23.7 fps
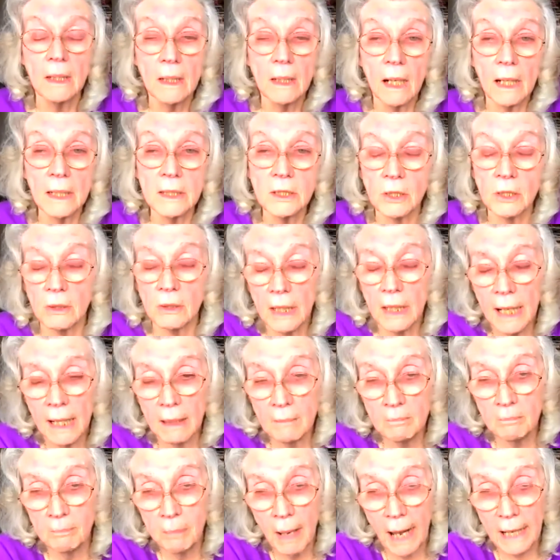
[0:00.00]
I took
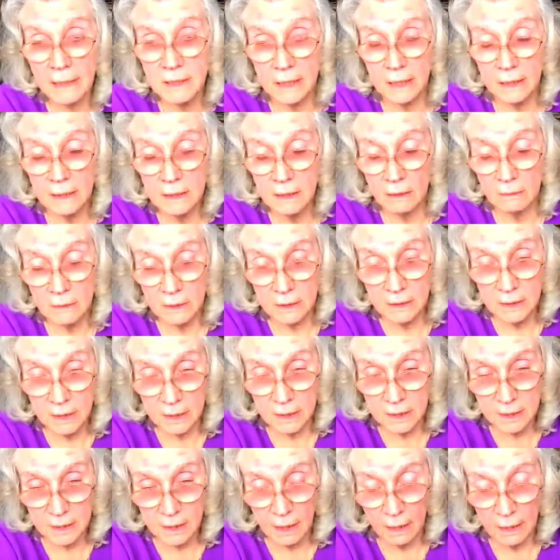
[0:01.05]
Anne Badgett onto
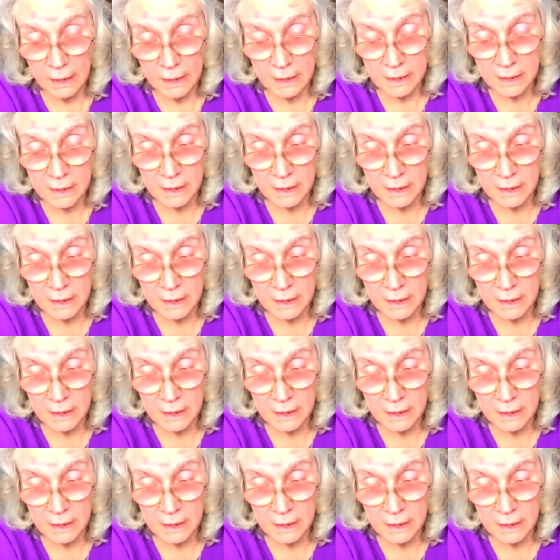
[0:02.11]
the sites